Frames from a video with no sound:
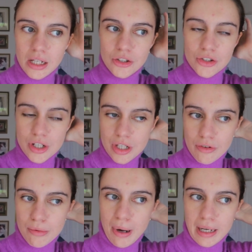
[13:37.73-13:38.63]
nutrition
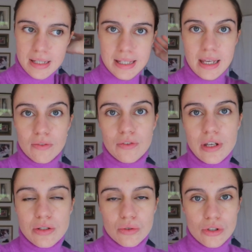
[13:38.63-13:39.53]
through pregnancy and
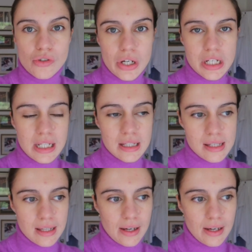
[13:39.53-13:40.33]
fetal nutrition so